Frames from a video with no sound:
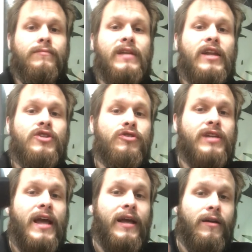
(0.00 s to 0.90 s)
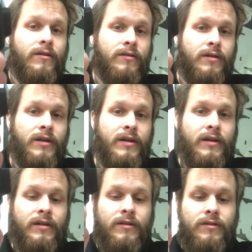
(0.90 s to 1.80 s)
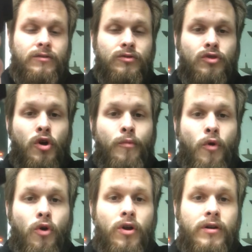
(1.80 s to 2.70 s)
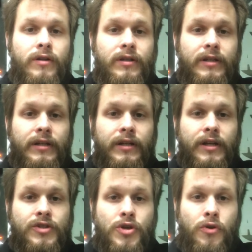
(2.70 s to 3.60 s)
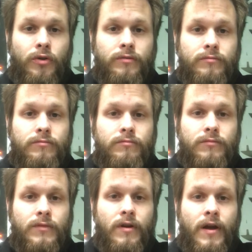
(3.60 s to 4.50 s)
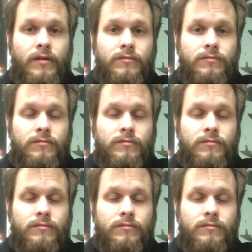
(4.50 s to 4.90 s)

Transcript: That is your tank. No more internal. Alright?